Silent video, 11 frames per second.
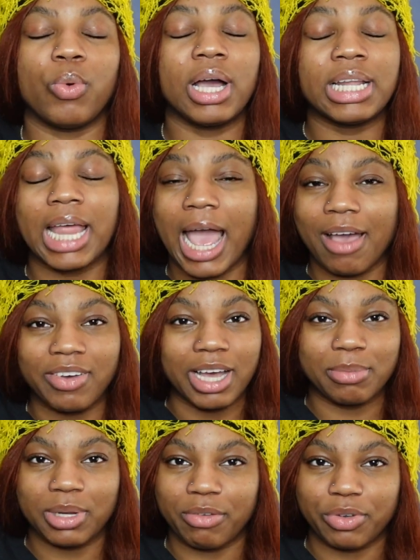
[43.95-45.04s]
one, I have an
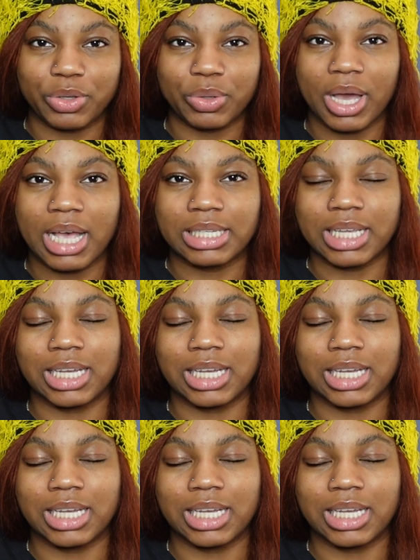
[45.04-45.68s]
update for you guys.